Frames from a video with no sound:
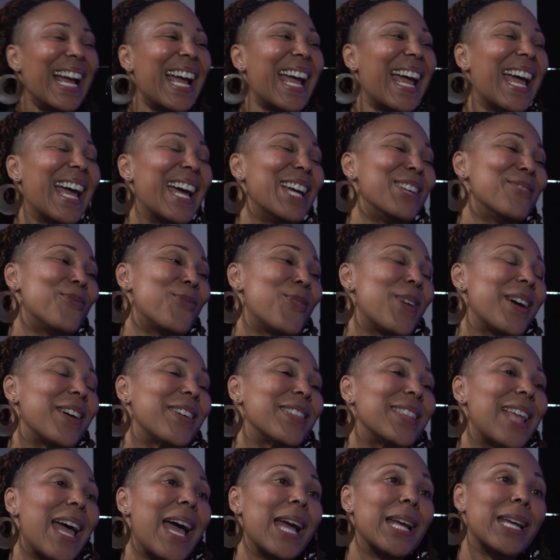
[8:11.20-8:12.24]
And
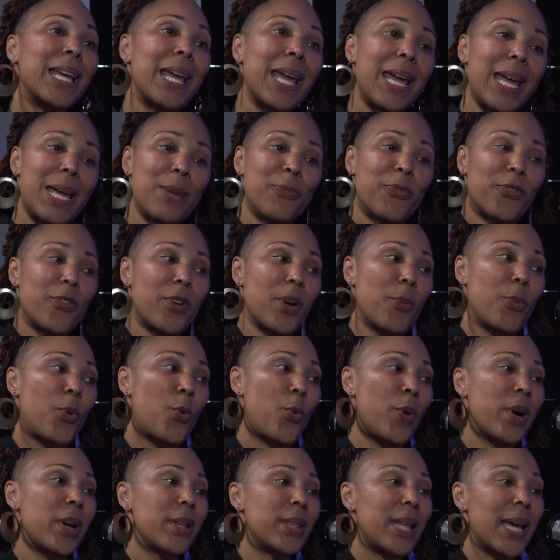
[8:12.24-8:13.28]
where that came from, or
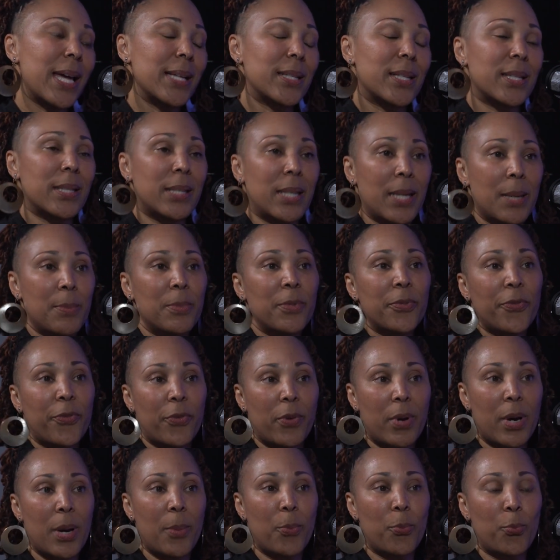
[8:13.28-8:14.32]
where that stemmed
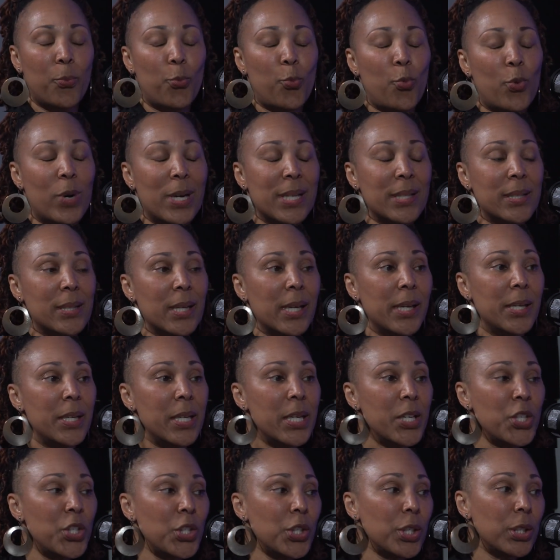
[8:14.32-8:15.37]
from, was
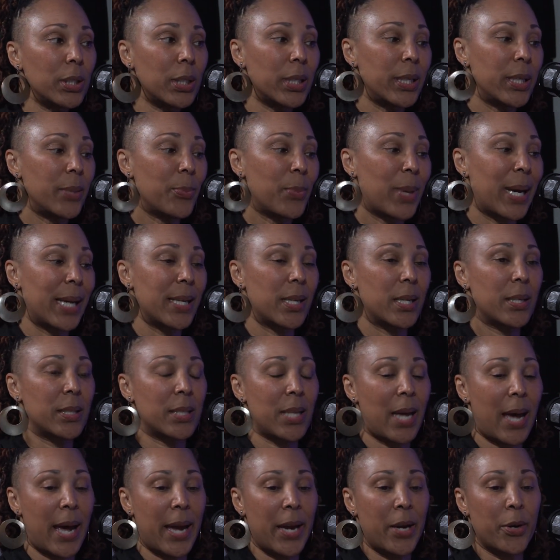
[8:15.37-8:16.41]
initially my
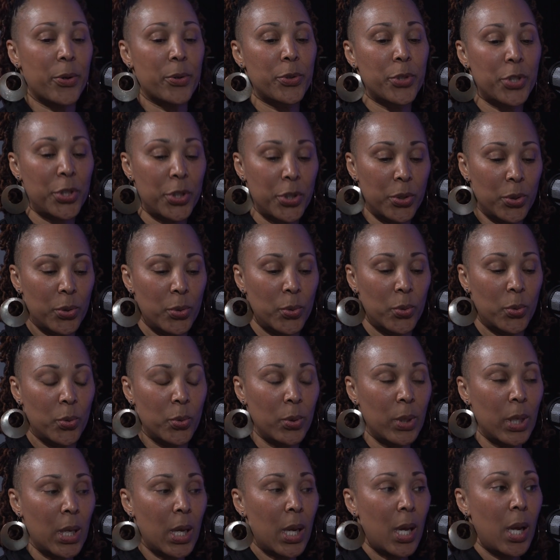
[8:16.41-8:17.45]
desire
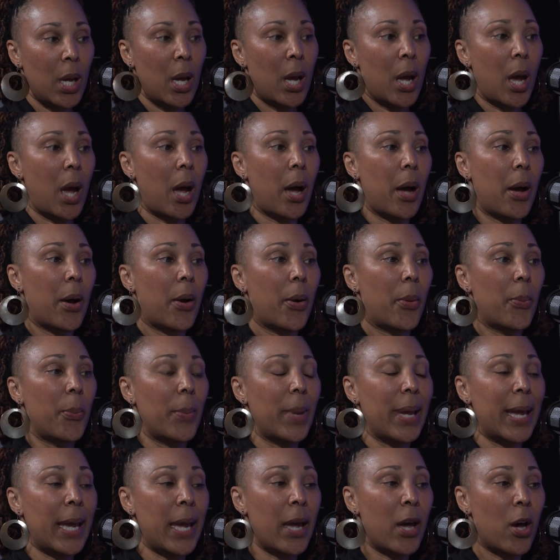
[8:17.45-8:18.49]
to
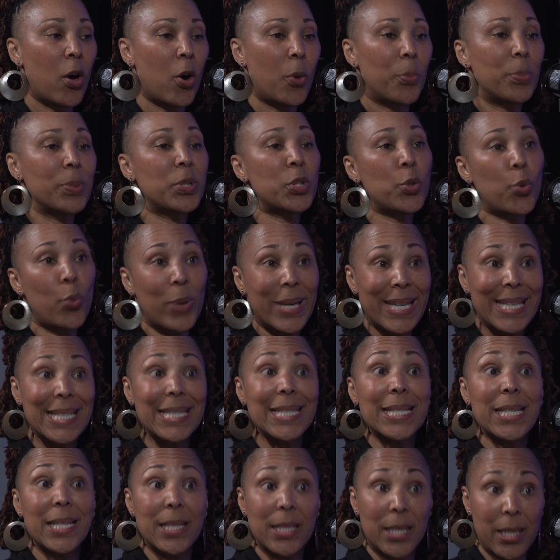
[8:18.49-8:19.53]
help
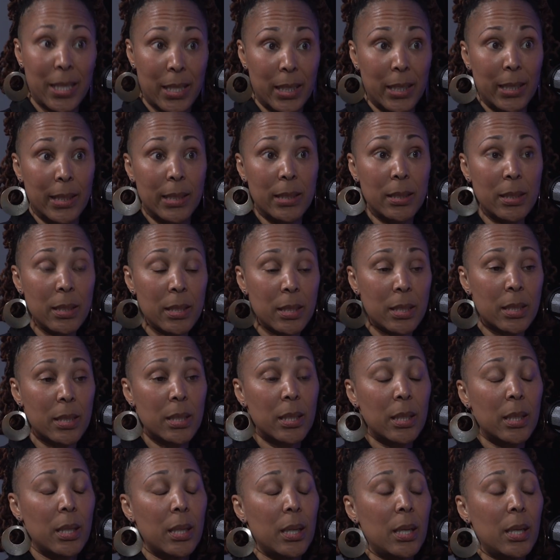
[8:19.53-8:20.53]
tweens and teens